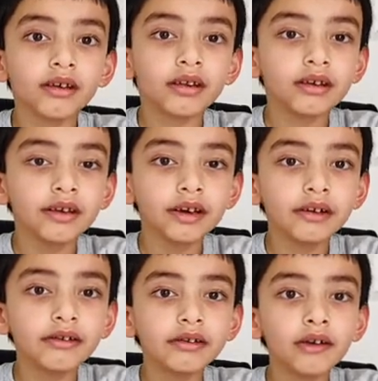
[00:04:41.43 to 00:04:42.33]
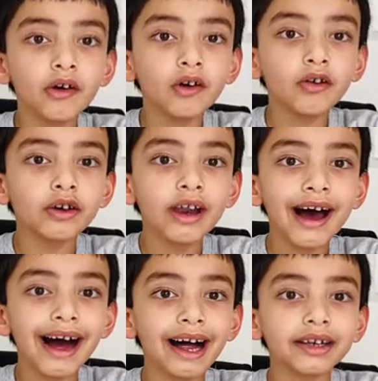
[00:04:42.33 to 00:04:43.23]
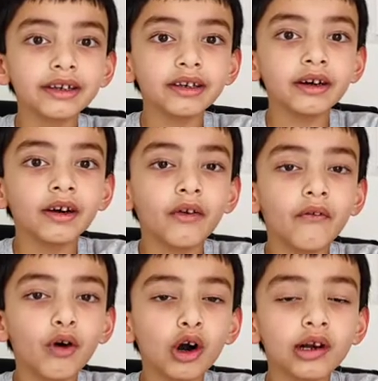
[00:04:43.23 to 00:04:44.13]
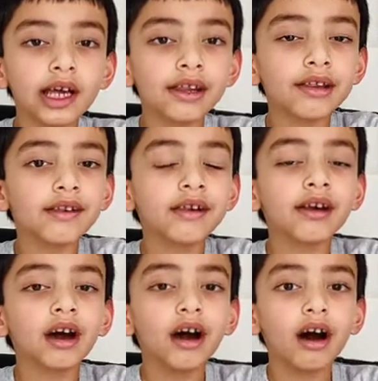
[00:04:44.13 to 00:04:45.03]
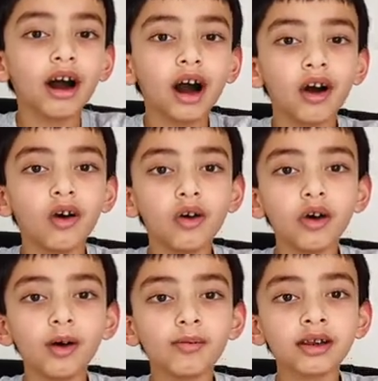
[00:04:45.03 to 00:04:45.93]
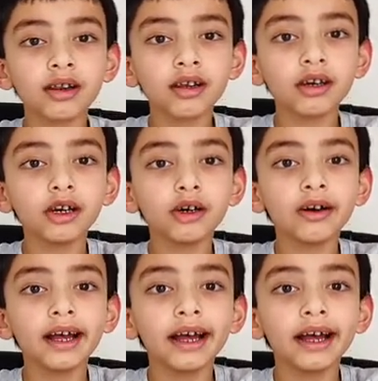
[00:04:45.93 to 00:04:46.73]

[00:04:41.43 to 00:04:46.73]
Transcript: Do you know that forests are homes to